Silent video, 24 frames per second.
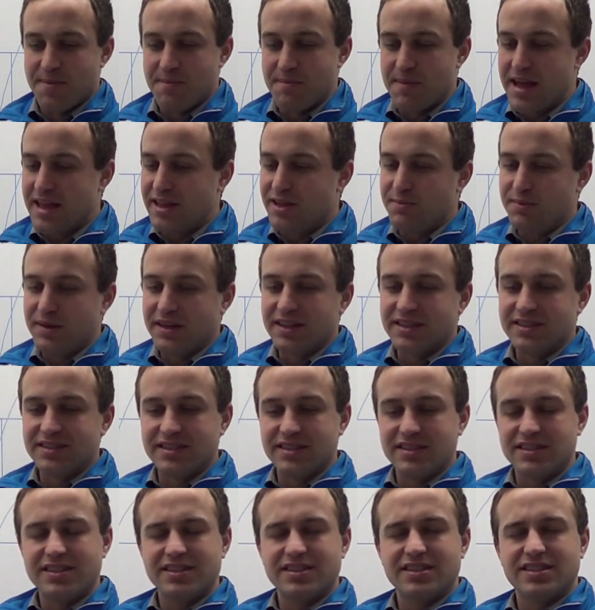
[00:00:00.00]
Mainly because
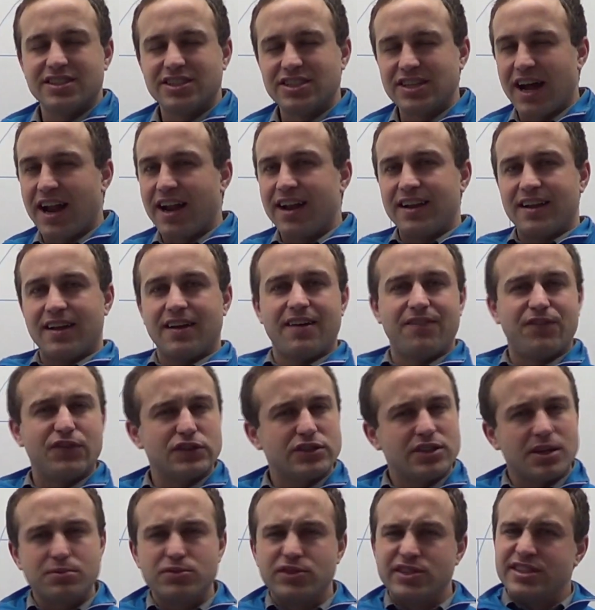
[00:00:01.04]
this is the shot, for
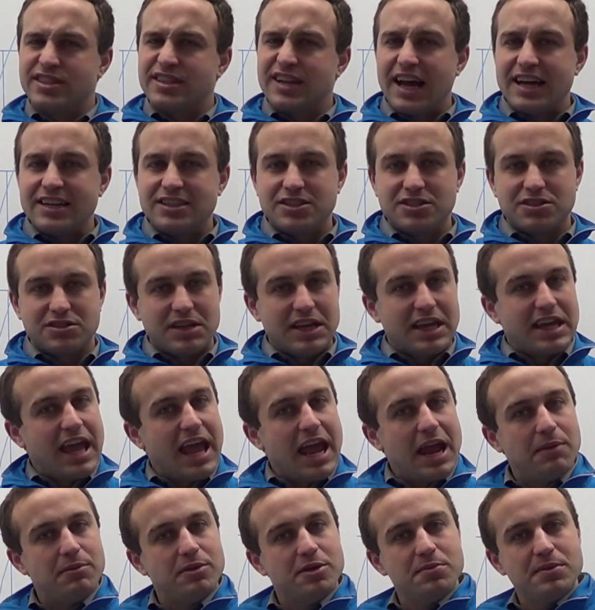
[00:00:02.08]
some reason, it
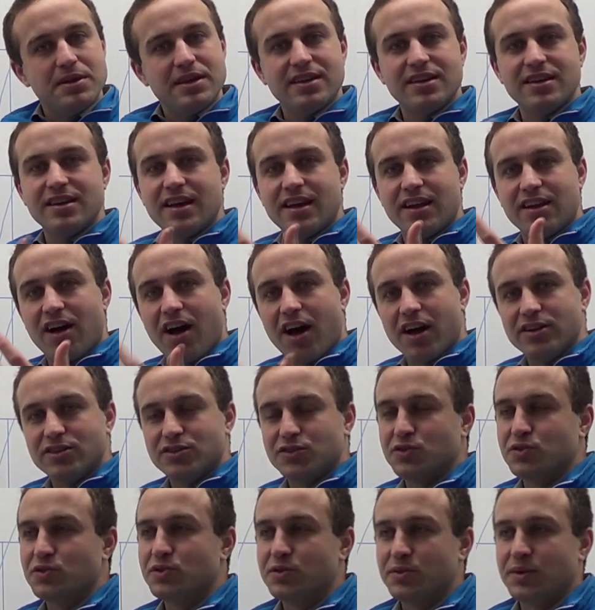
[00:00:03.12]
came to me in high
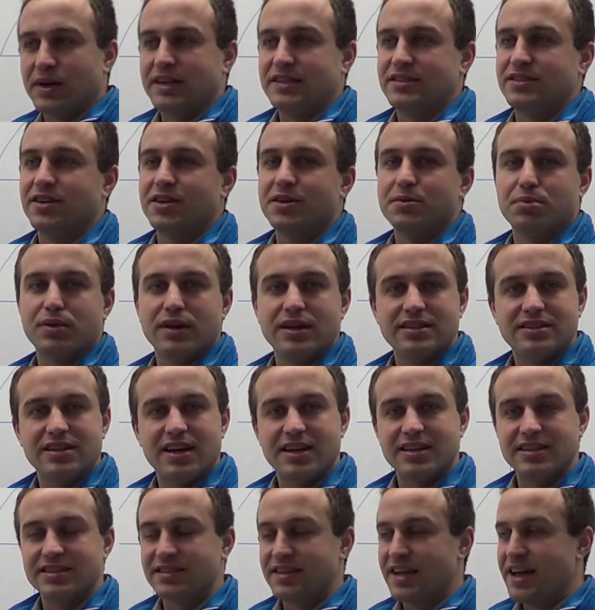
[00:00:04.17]
school when I started playing
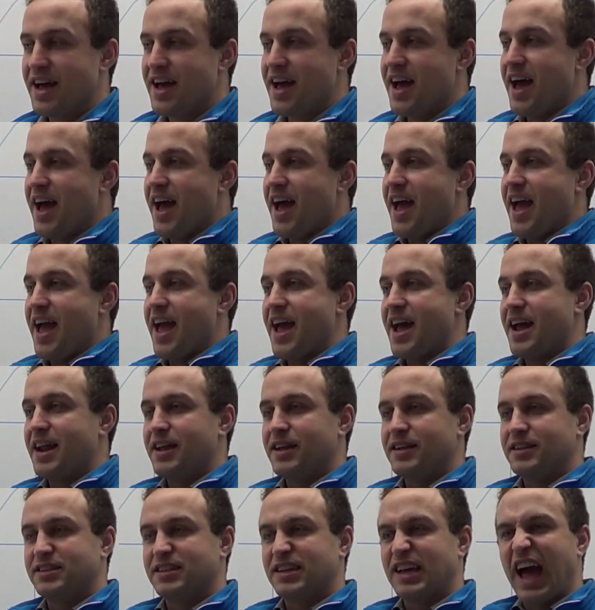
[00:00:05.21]
tennis. And
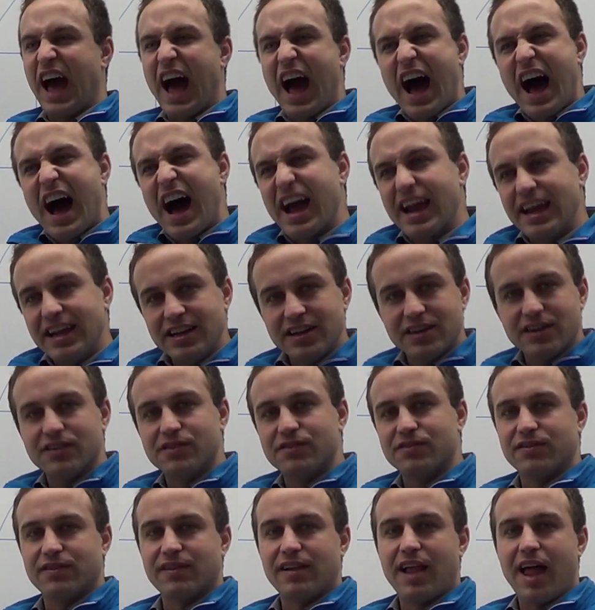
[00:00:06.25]
it's kind
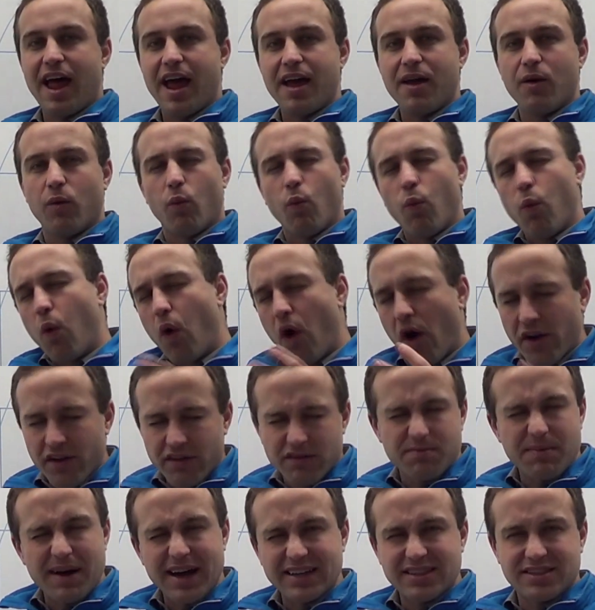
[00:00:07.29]
of like one
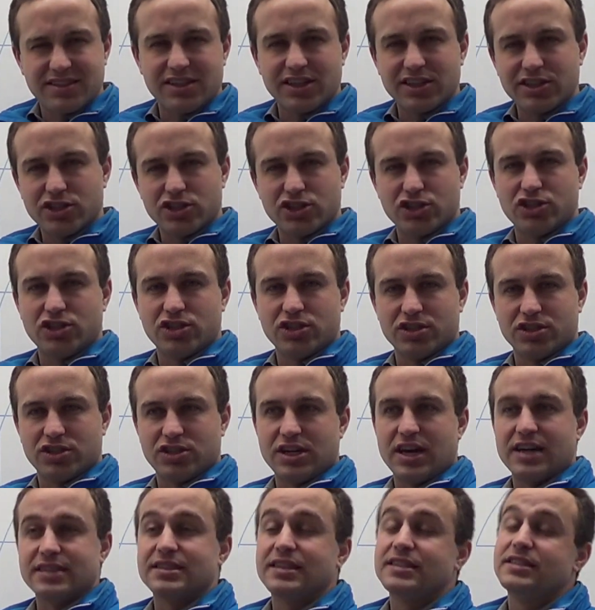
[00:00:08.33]
of my signature
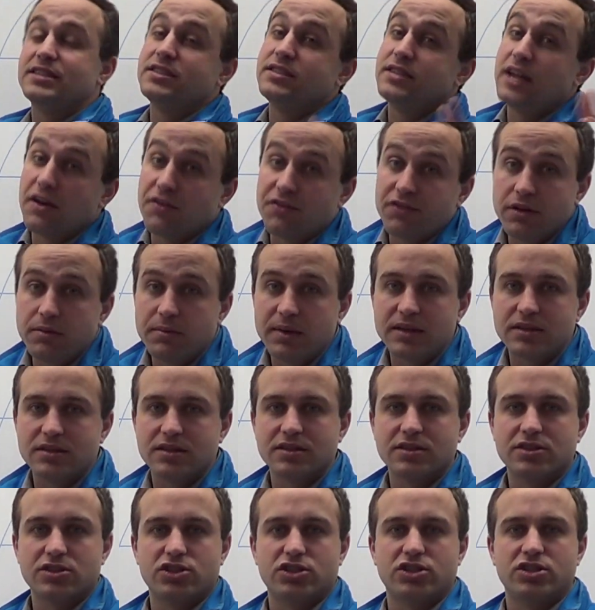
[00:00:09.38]
shots. It's definitely my
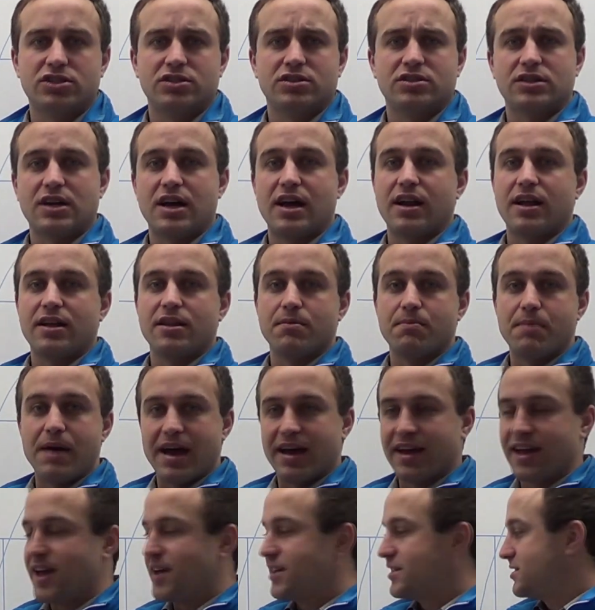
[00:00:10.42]
signature shot on the
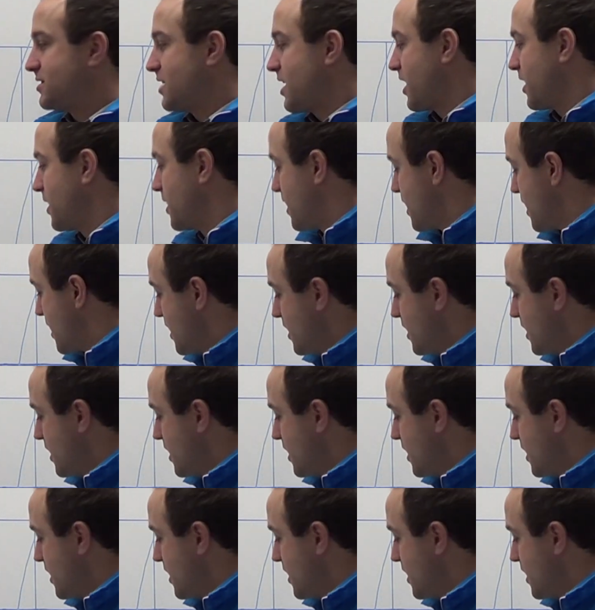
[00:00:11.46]
backhand side.